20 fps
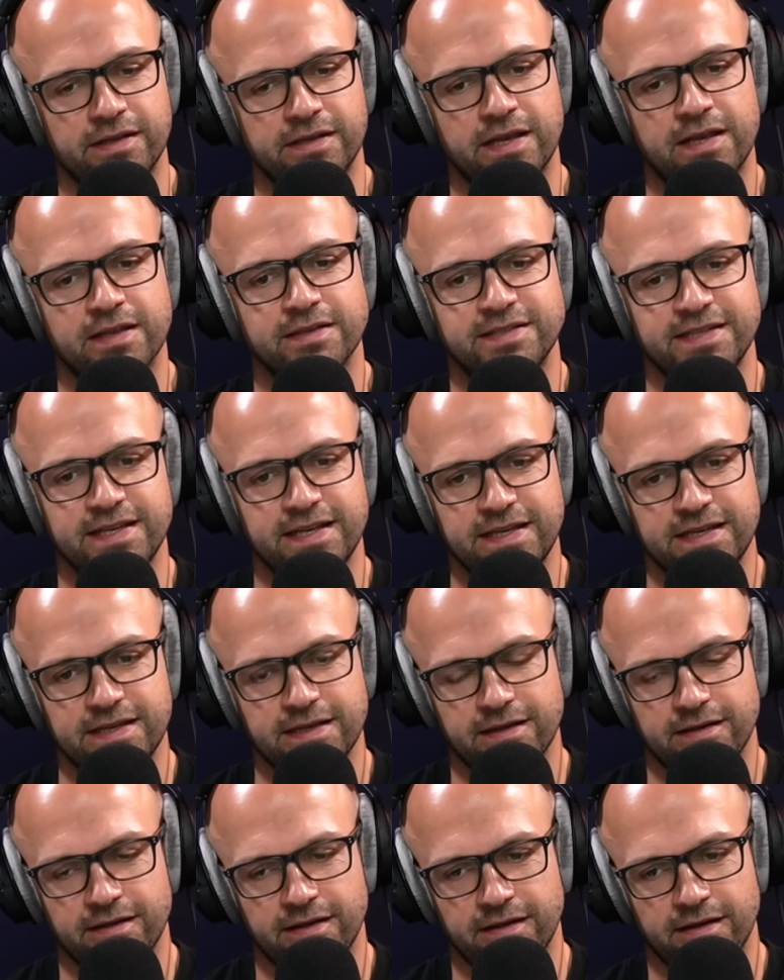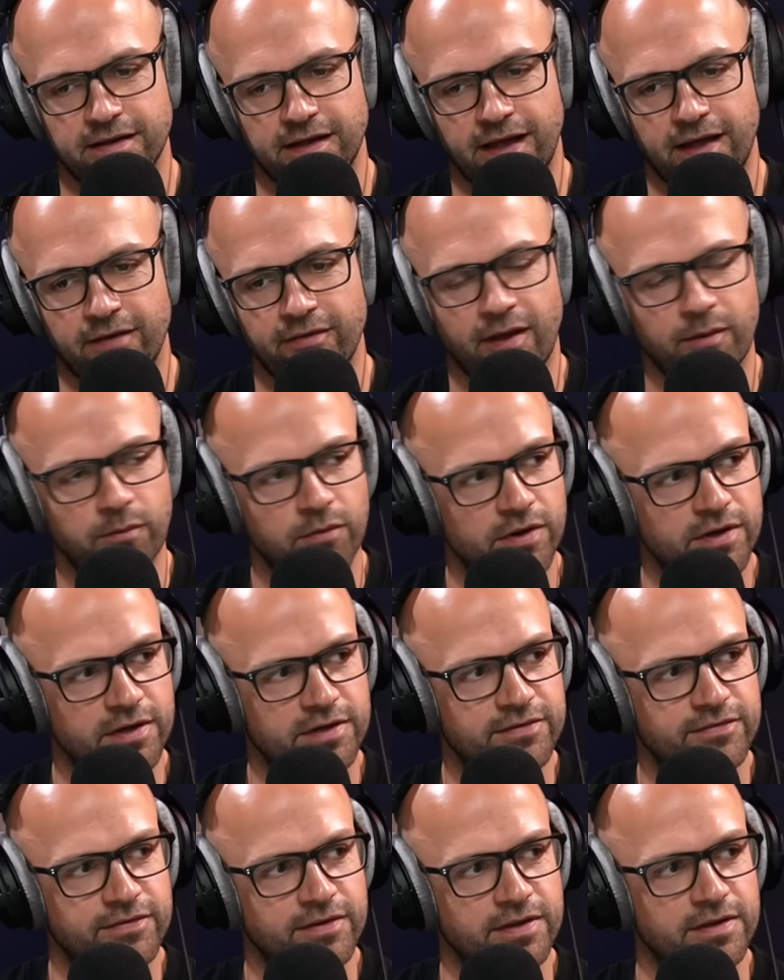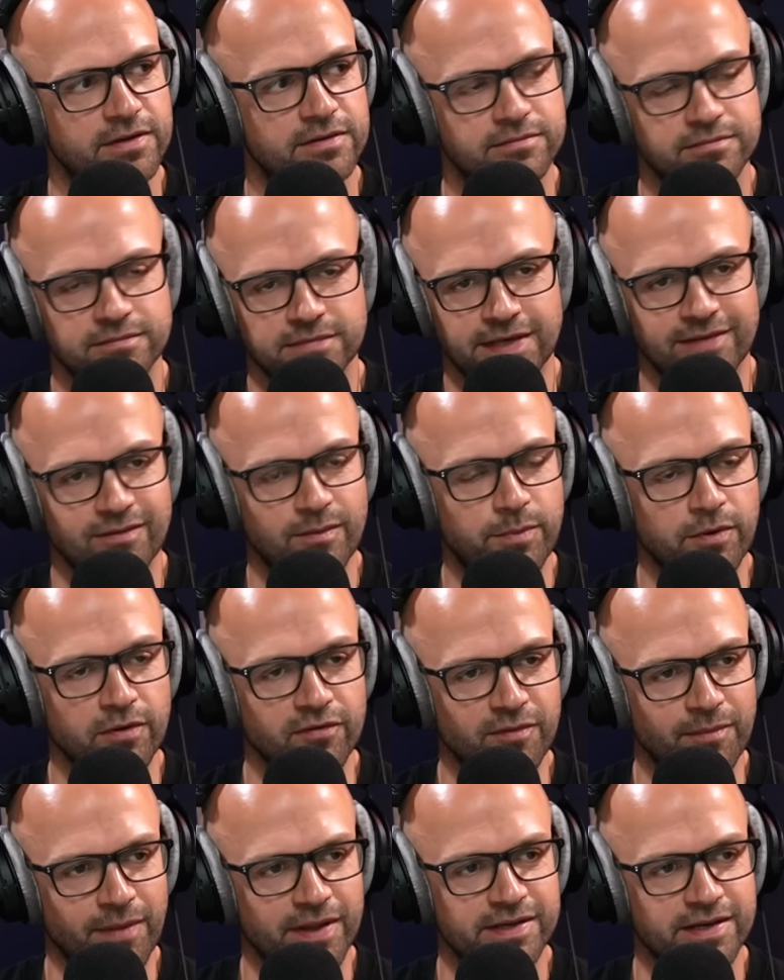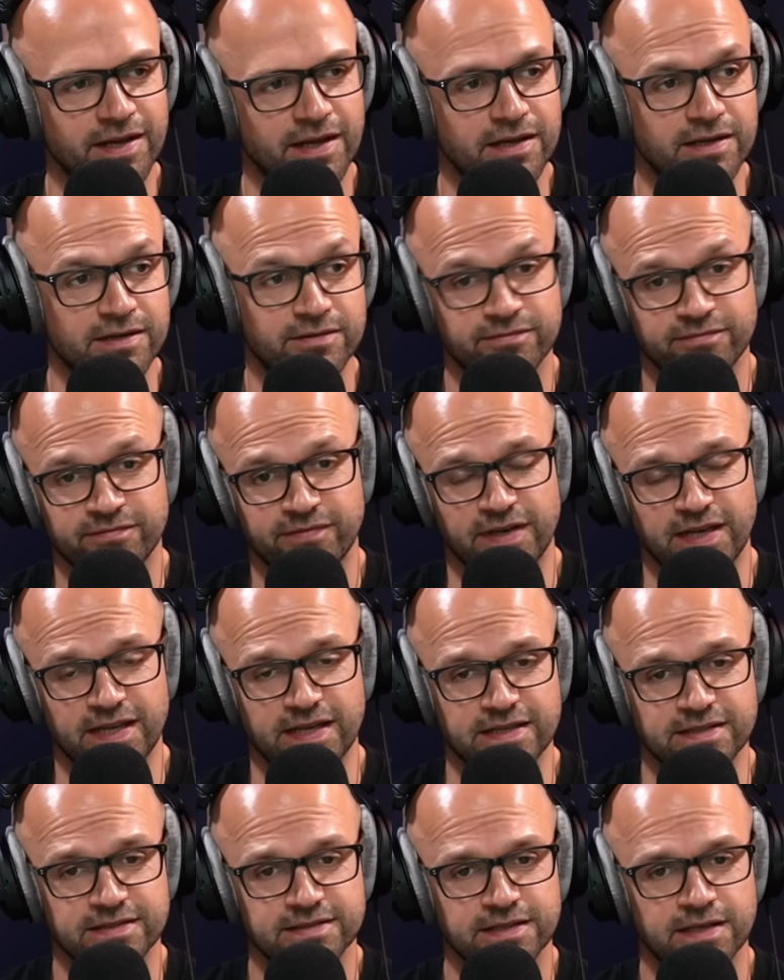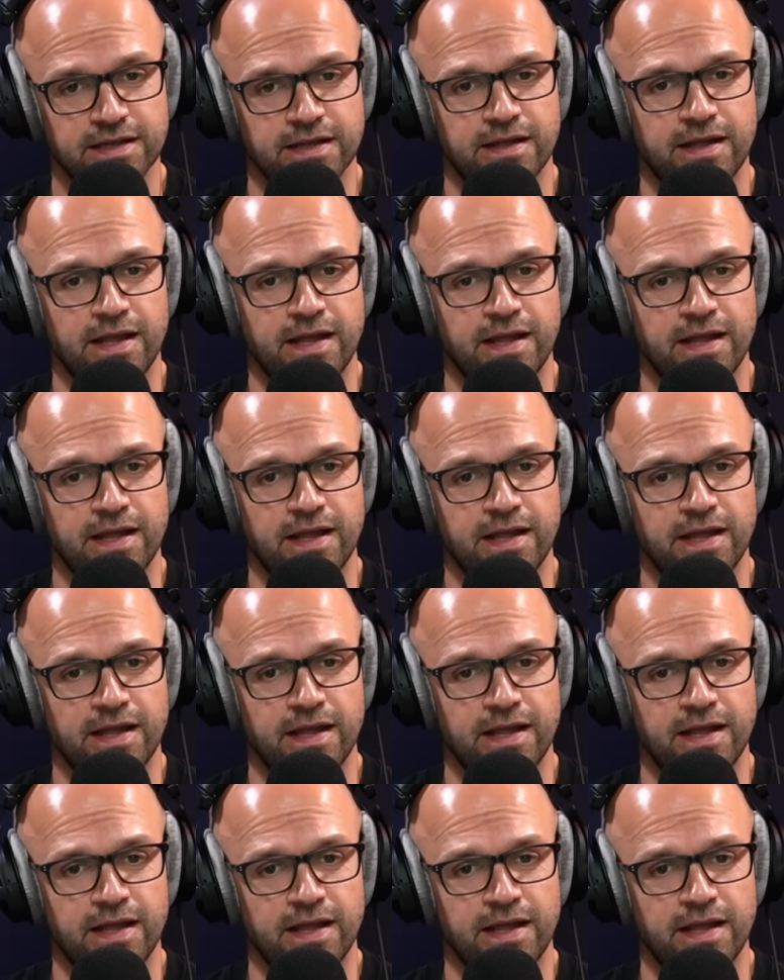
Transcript: You can see how that works for Liverpool, for Man United, for Leeds.